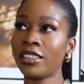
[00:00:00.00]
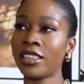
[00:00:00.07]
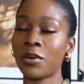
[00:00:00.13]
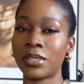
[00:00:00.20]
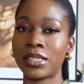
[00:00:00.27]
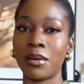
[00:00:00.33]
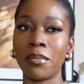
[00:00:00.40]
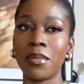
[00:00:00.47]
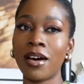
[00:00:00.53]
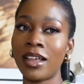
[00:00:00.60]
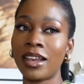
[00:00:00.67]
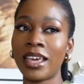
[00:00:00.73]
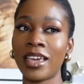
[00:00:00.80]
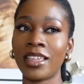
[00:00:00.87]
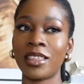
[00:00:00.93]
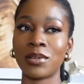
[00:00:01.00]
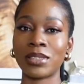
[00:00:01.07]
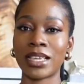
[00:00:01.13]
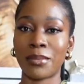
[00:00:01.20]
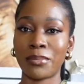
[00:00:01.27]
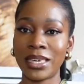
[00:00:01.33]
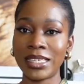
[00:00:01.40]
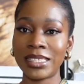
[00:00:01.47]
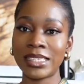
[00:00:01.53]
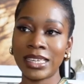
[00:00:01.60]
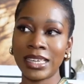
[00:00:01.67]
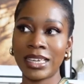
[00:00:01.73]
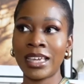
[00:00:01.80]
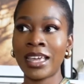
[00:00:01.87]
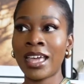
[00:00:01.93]
There was Amale, there was
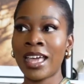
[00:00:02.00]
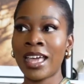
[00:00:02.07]
Kamisi.